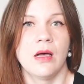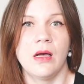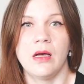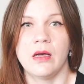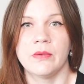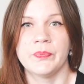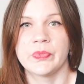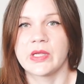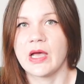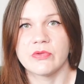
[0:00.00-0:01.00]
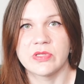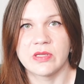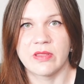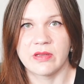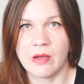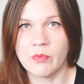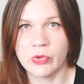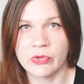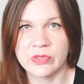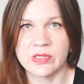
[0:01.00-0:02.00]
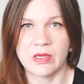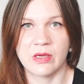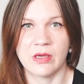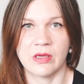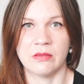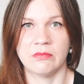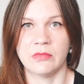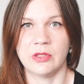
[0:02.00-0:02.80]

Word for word: uh, counting the numbers uh,